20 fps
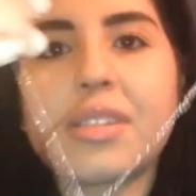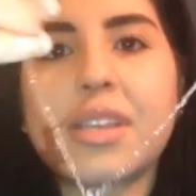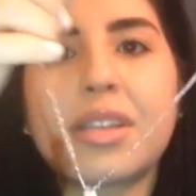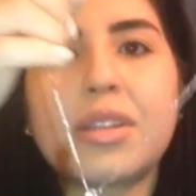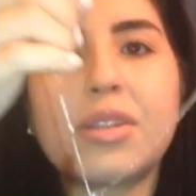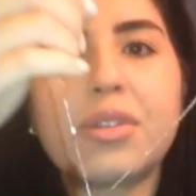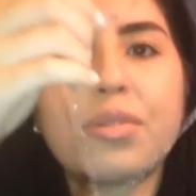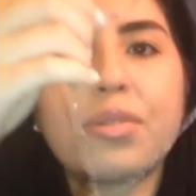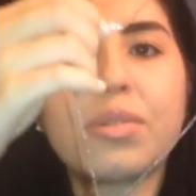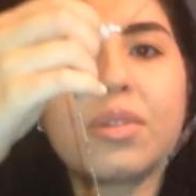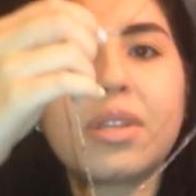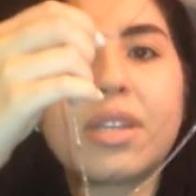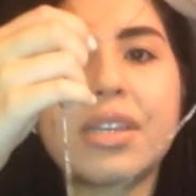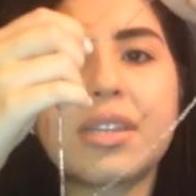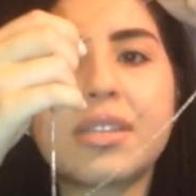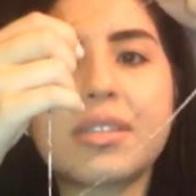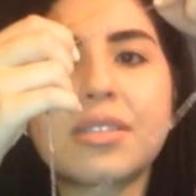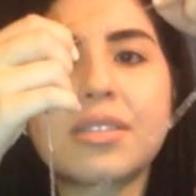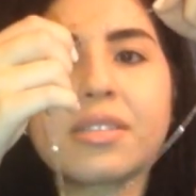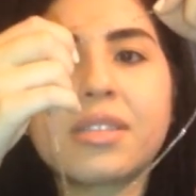like little
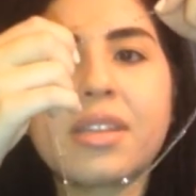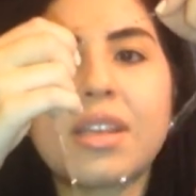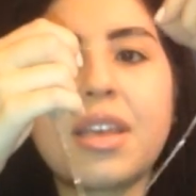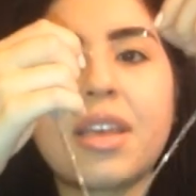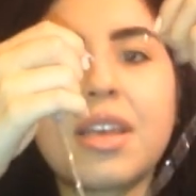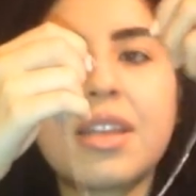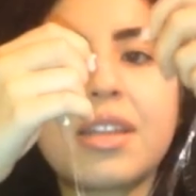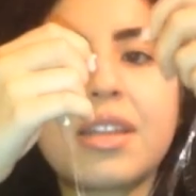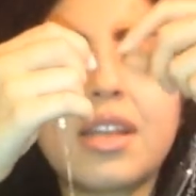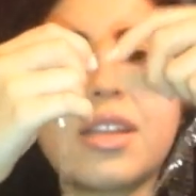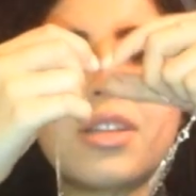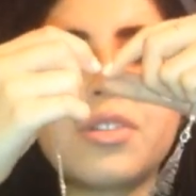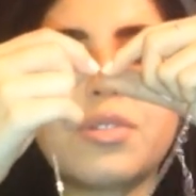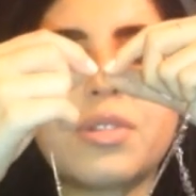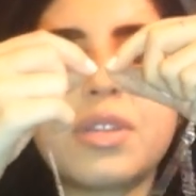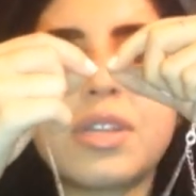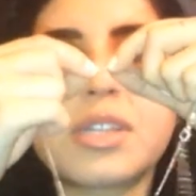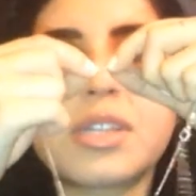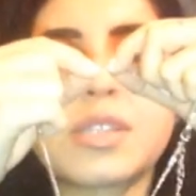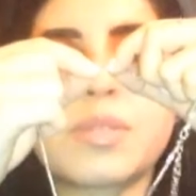links, not little
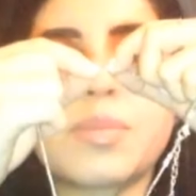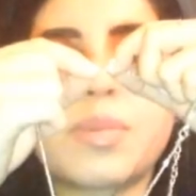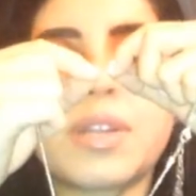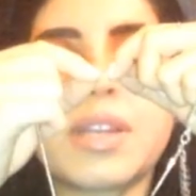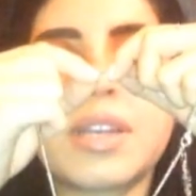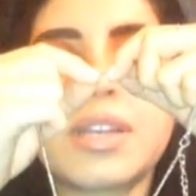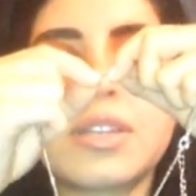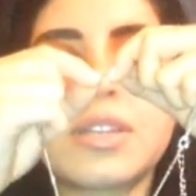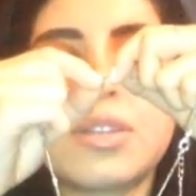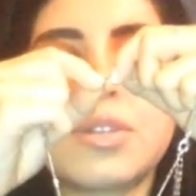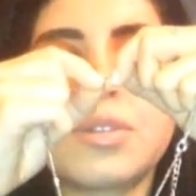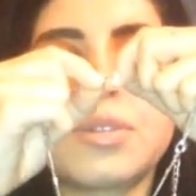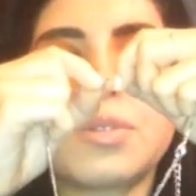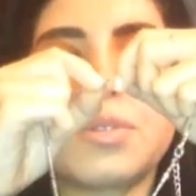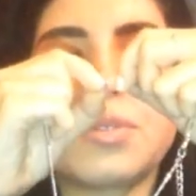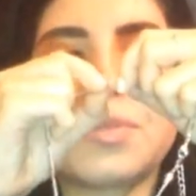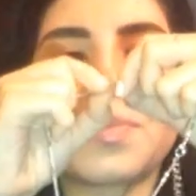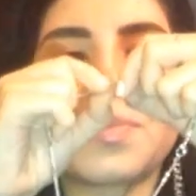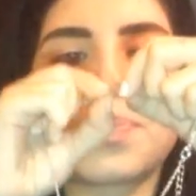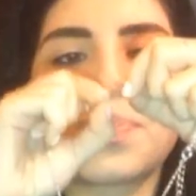links, but like
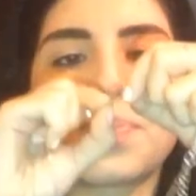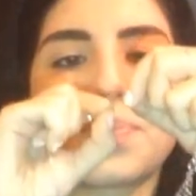little